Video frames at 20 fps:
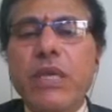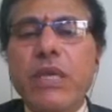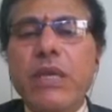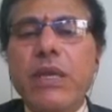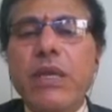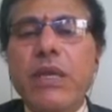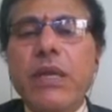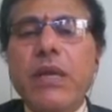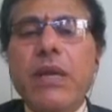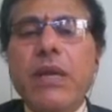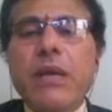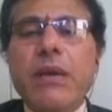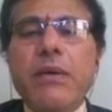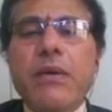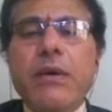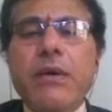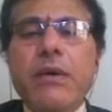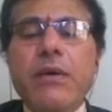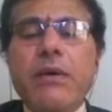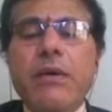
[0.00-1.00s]
3
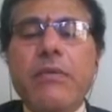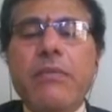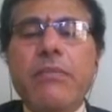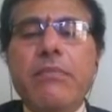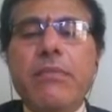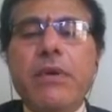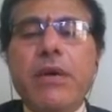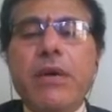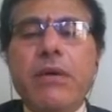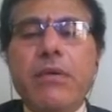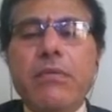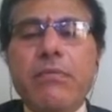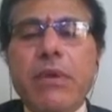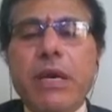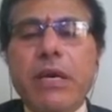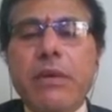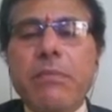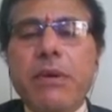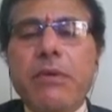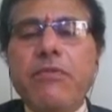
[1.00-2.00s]

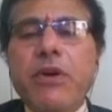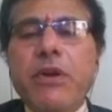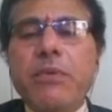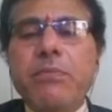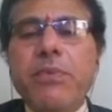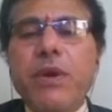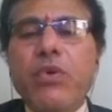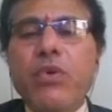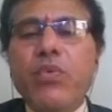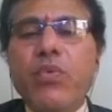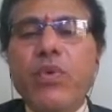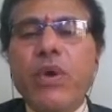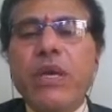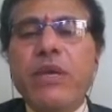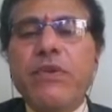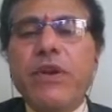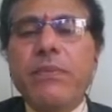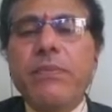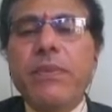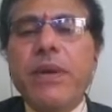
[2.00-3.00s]
multiplied by 1.25
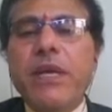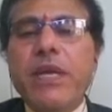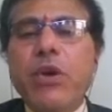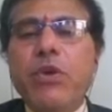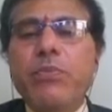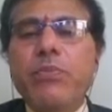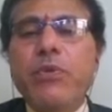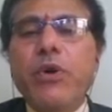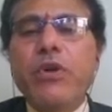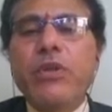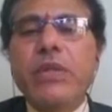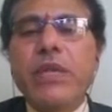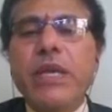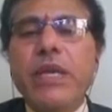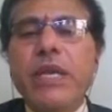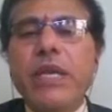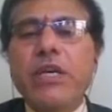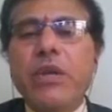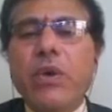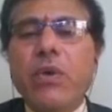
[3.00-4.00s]
divided by 10 power
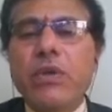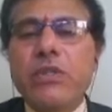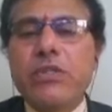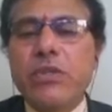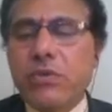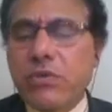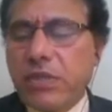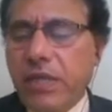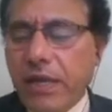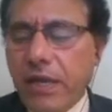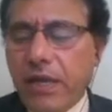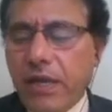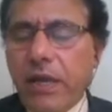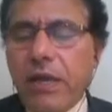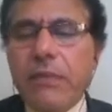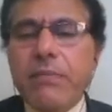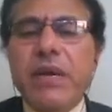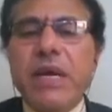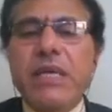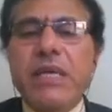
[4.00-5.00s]
3. It now also say,
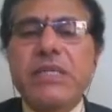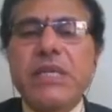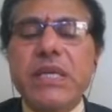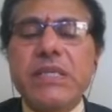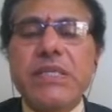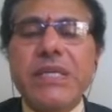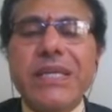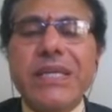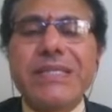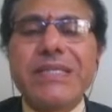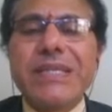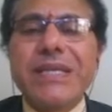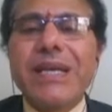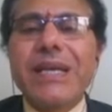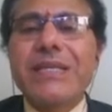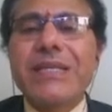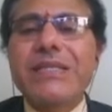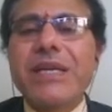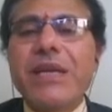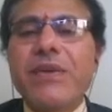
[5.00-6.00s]
because it is in
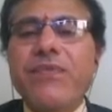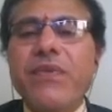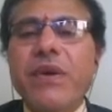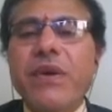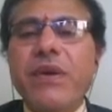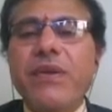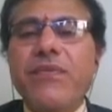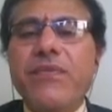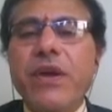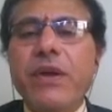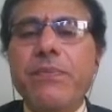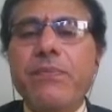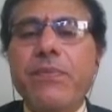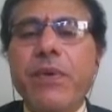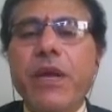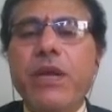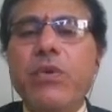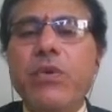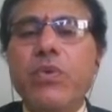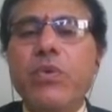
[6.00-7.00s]
single shear,
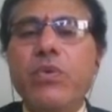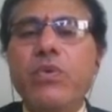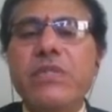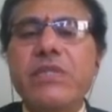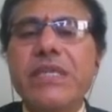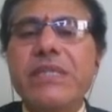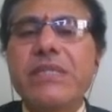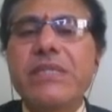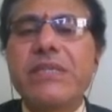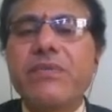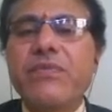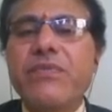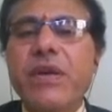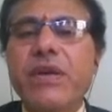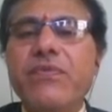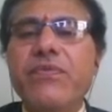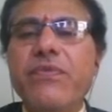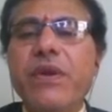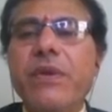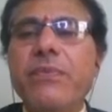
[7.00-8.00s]

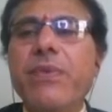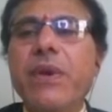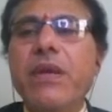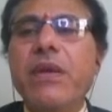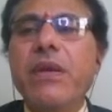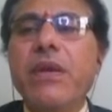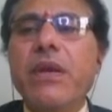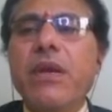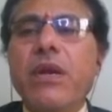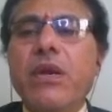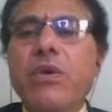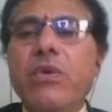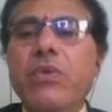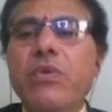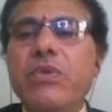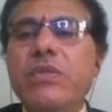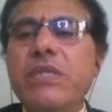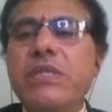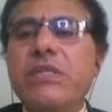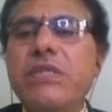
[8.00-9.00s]

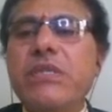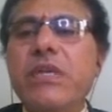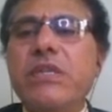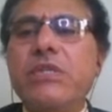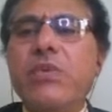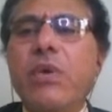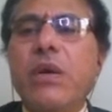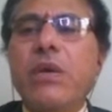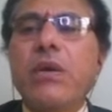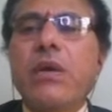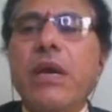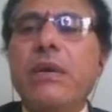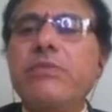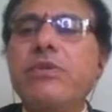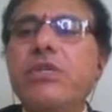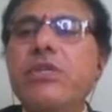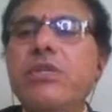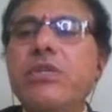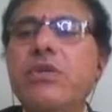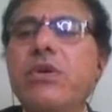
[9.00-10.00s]
45.26. That is what I am
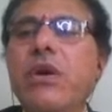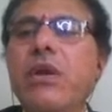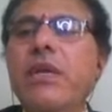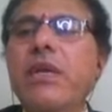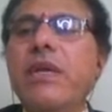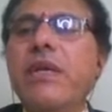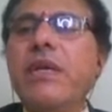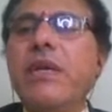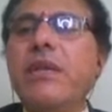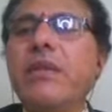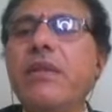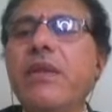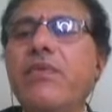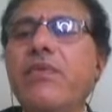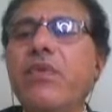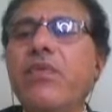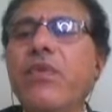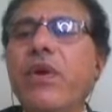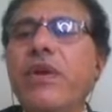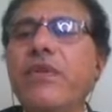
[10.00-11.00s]
just recalling here.
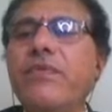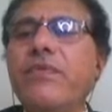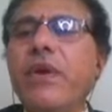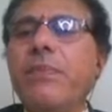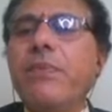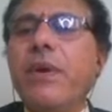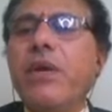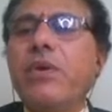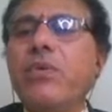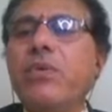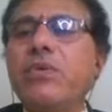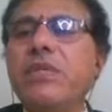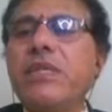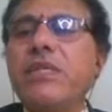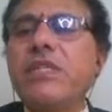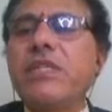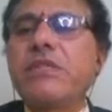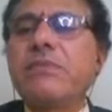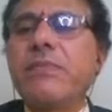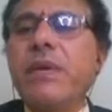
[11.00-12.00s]
Therefore
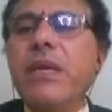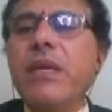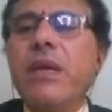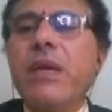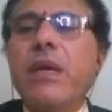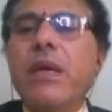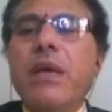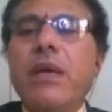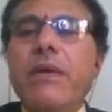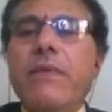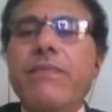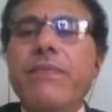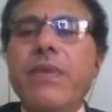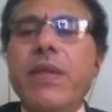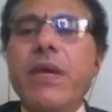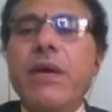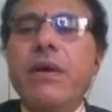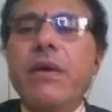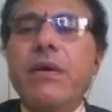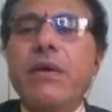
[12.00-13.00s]
45.26 is my
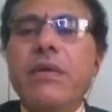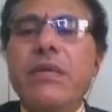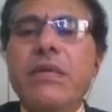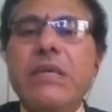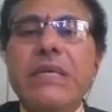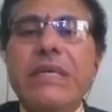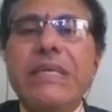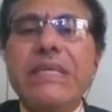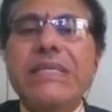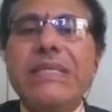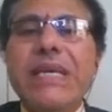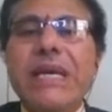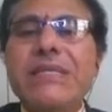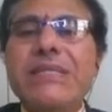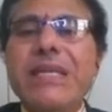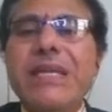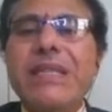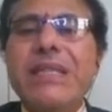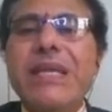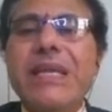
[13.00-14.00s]
design
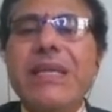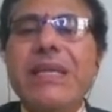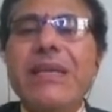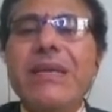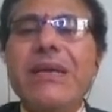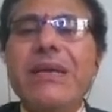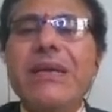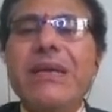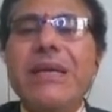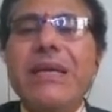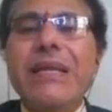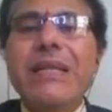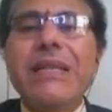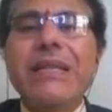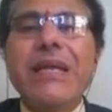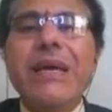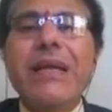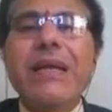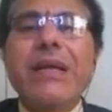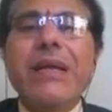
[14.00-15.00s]
strength
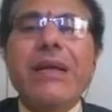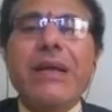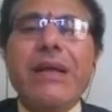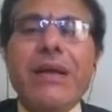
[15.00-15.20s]
in the